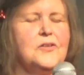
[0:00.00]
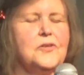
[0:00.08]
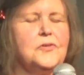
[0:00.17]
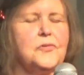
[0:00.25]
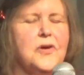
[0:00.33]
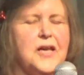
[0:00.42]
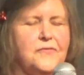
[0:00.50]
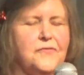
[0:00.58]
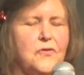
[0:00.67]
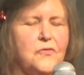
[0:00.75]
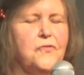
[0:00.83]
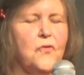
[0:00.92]

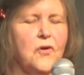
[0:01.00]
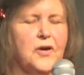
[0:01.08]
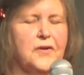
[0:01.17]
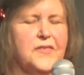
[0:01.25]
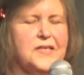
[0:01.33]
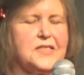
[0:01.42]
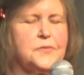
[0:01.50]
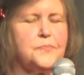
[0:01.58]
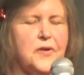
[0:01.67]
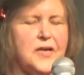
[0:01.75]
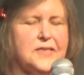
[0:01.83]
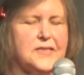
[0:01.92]
grateful for this
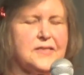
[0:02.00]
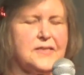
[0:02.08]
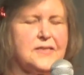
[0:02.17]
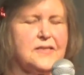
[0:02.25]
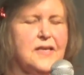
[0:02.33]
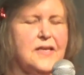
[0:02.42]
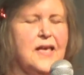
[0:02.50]
presence